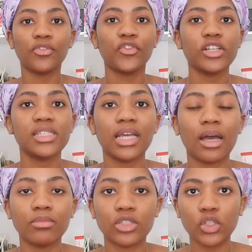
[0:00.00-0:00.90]
The first thing
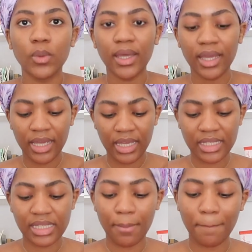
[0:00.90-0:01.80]
I'm doing
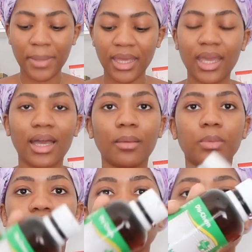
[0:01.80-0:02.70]
is I'm picking
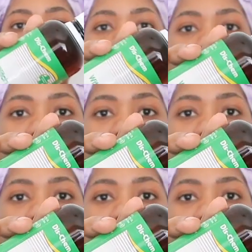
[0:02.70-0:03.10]
up this witch